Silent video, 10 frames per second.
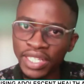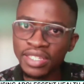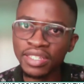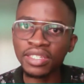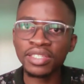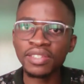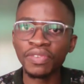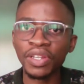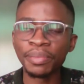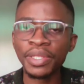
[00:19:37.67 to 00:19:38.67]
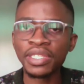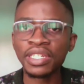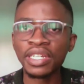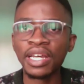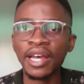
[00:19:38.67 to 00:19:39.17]
skills development,
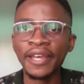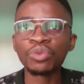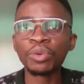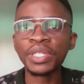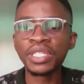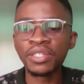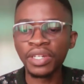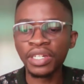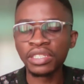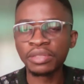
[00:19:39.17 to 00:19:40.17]
it will be difficult.